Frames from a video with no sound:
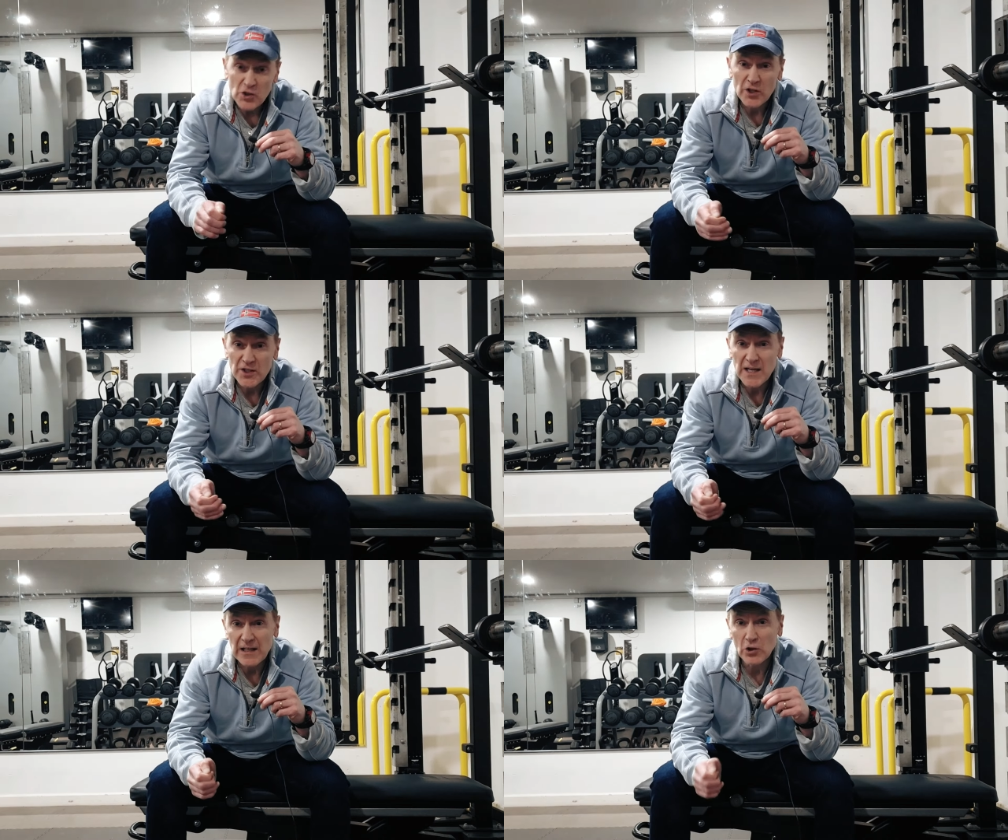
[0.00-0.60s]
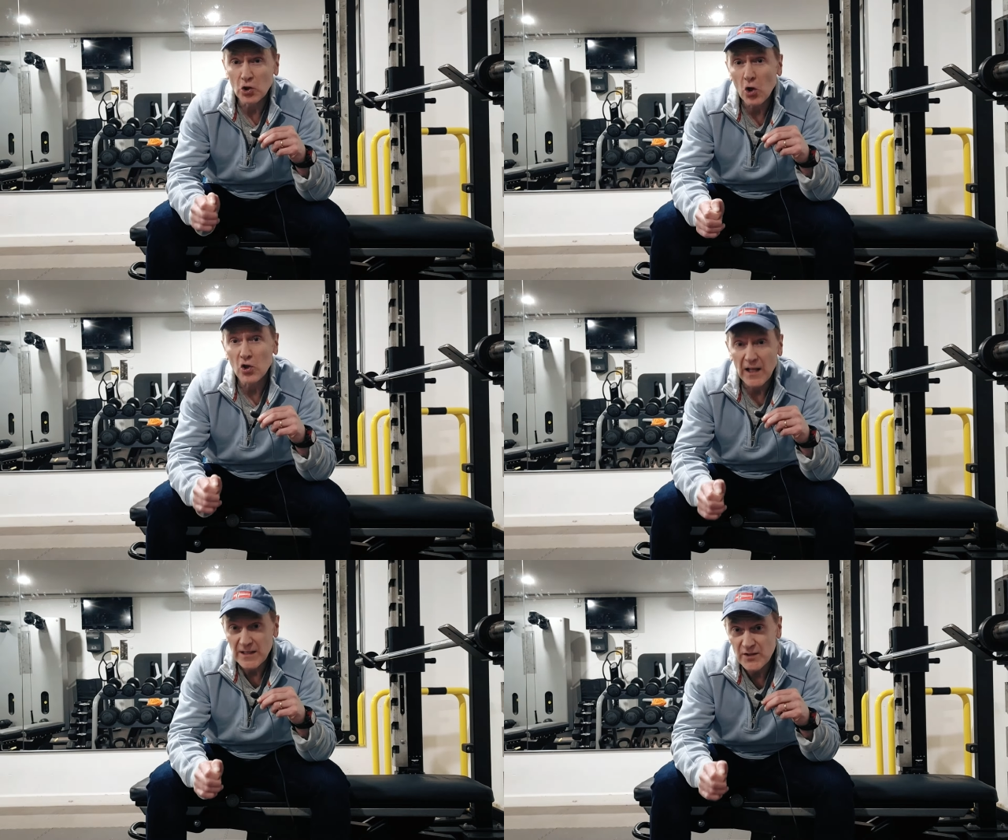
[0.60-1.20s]
going to take a lot
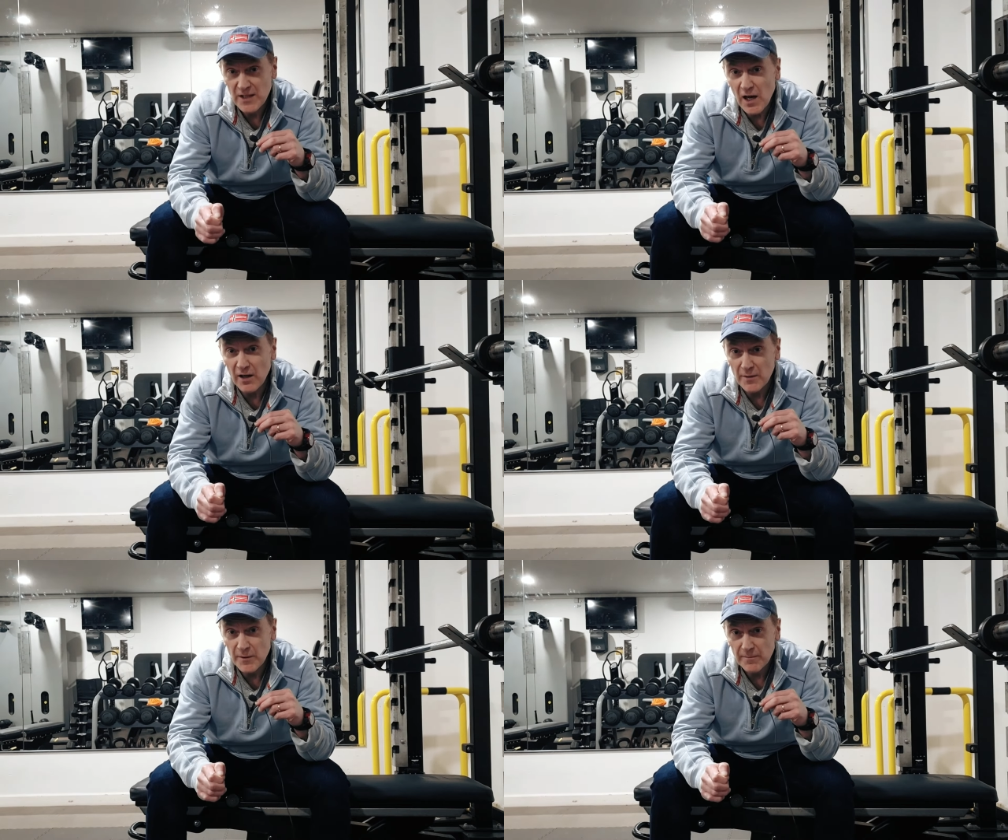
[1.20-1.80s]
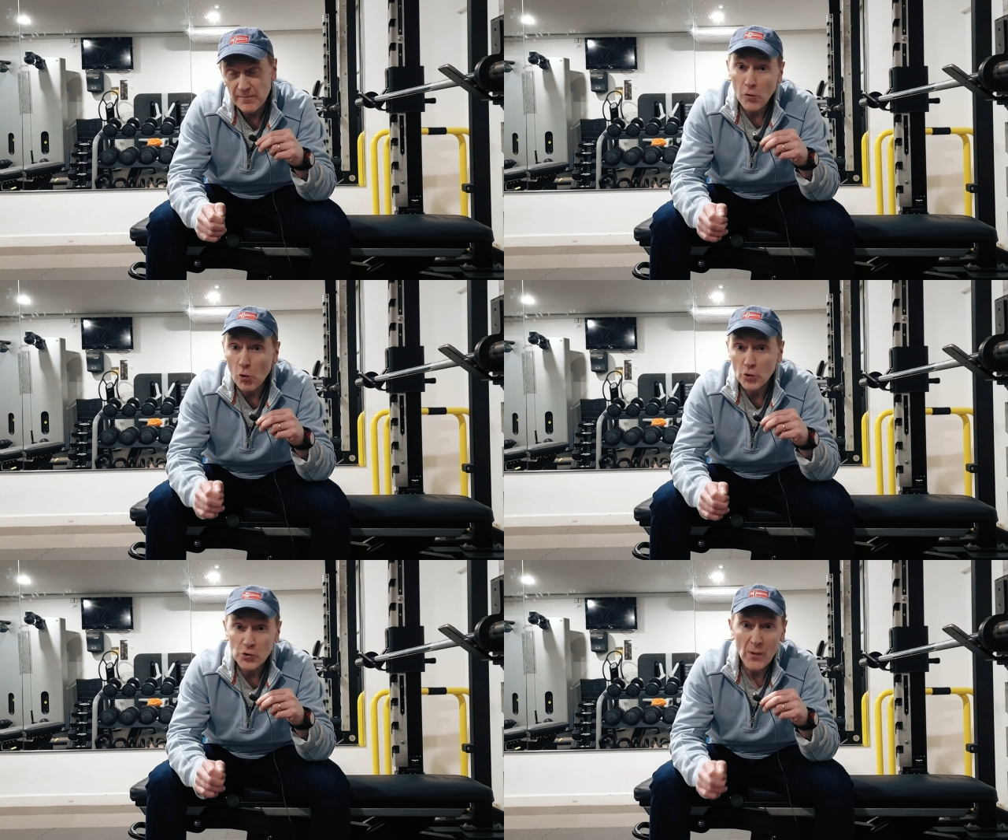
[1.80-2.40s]
less time.
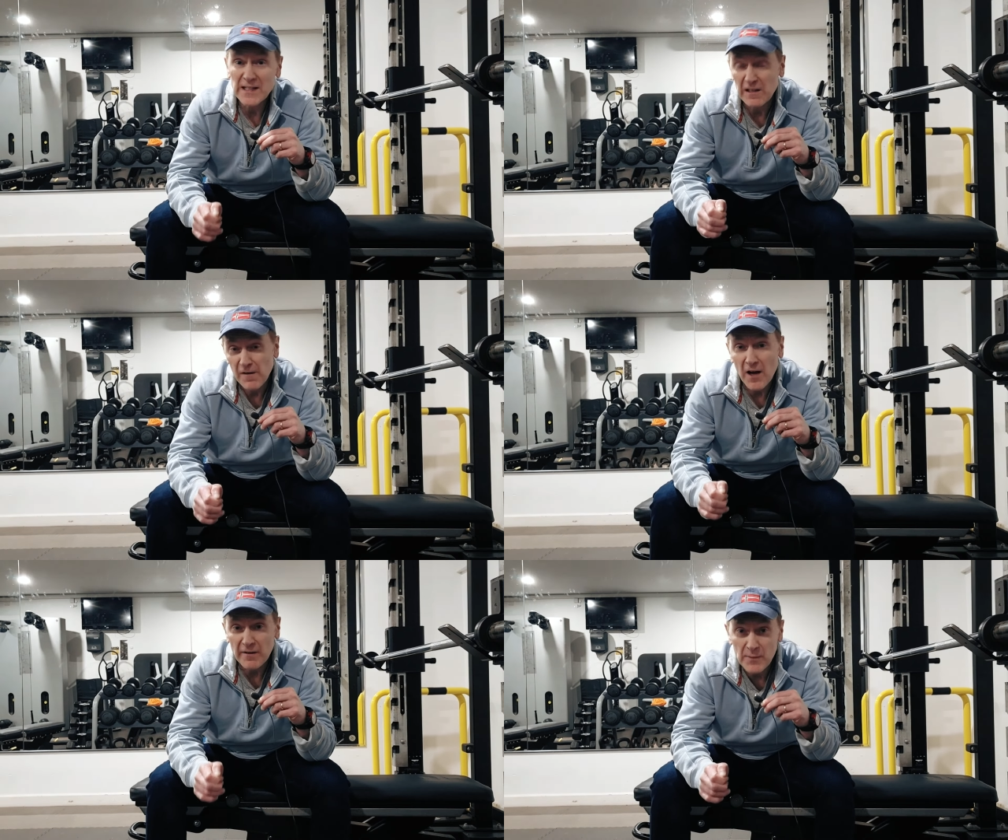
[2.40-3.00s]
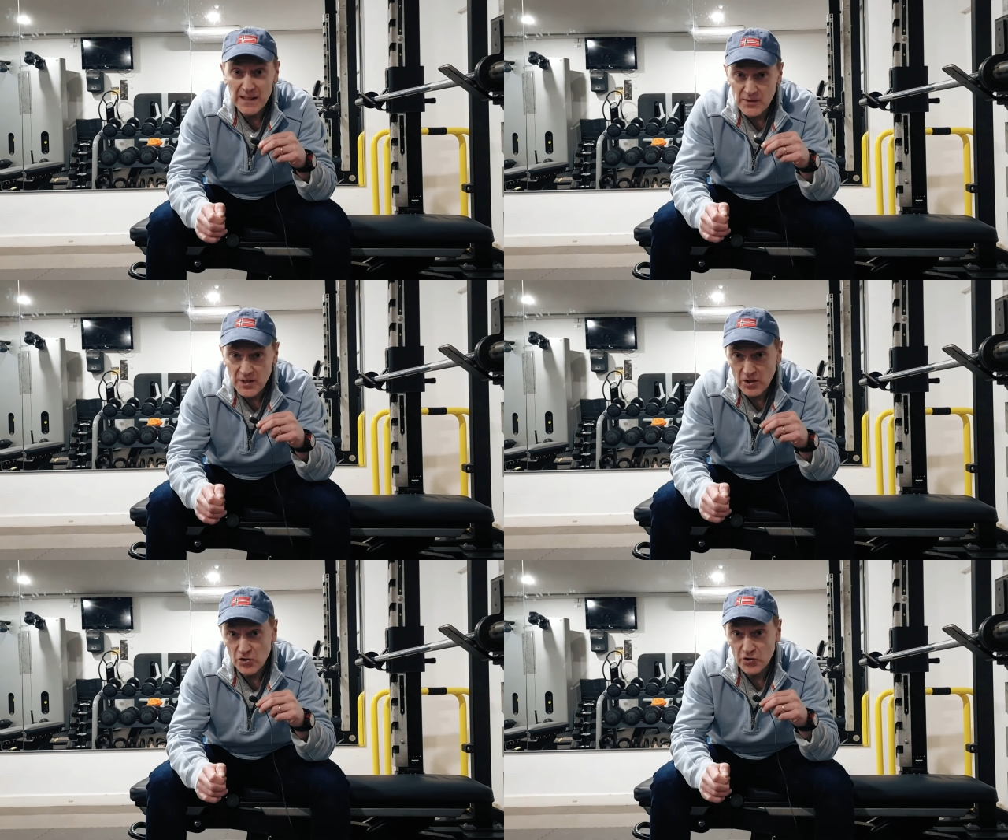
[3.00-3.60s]
4 25-minute
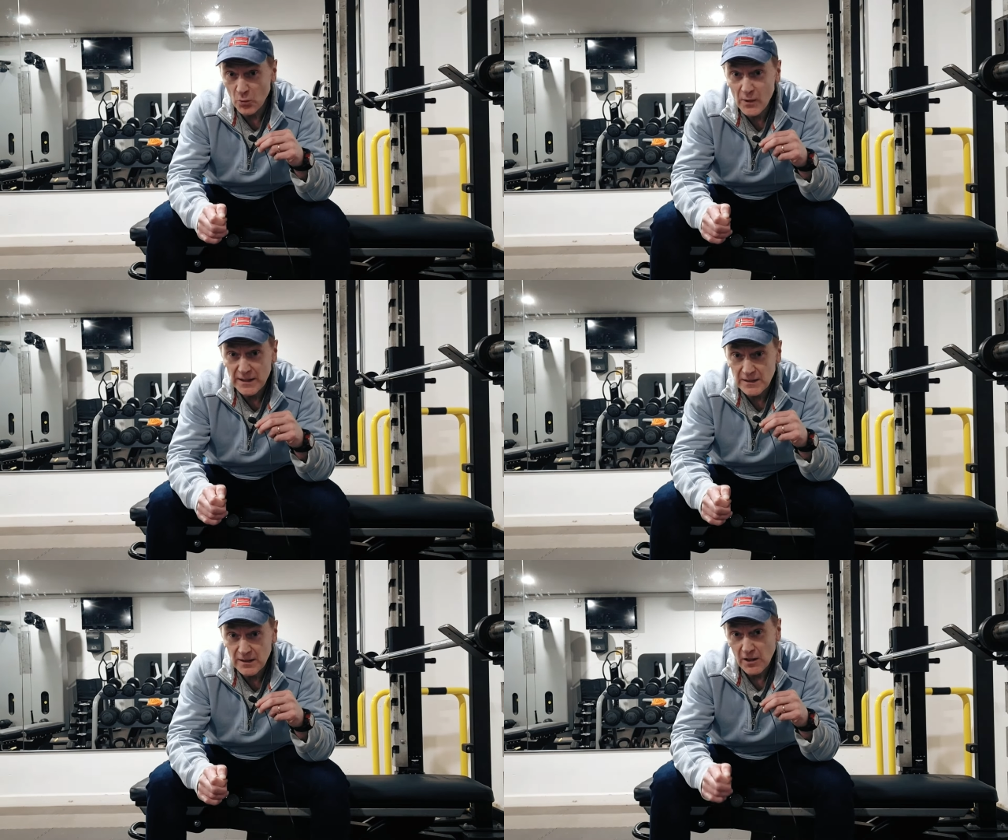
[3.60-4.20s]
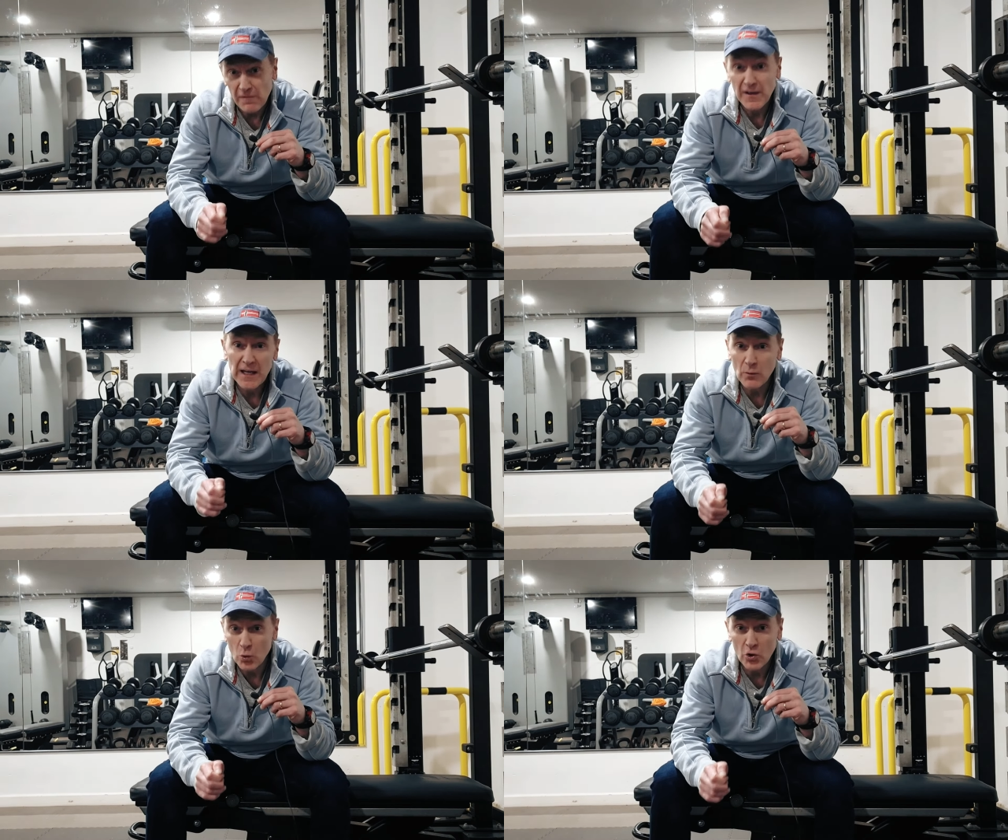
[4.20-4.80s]
sessions a week of
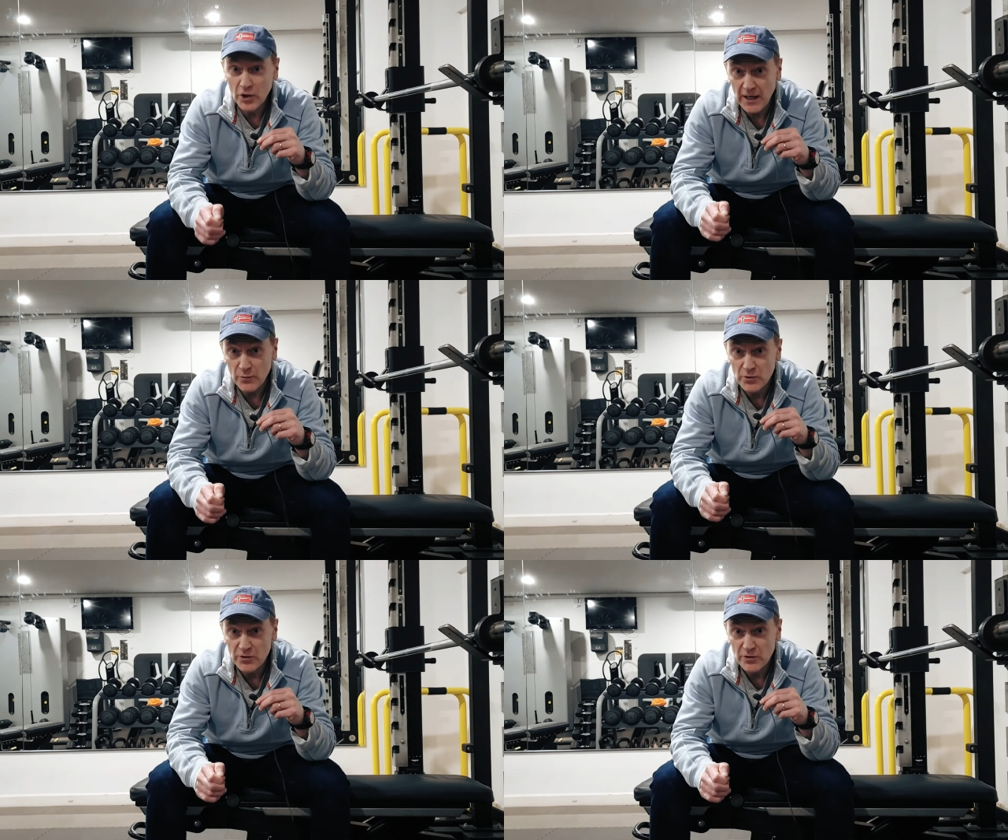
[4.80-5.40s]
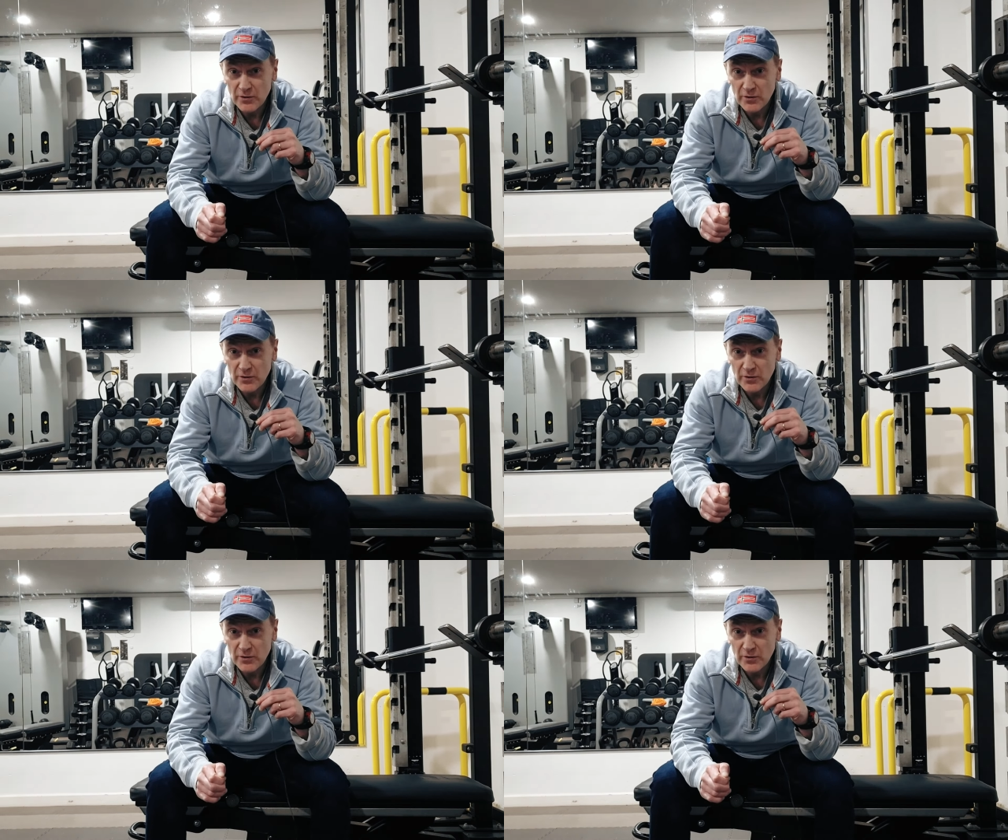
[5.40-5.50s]
HIIT workouts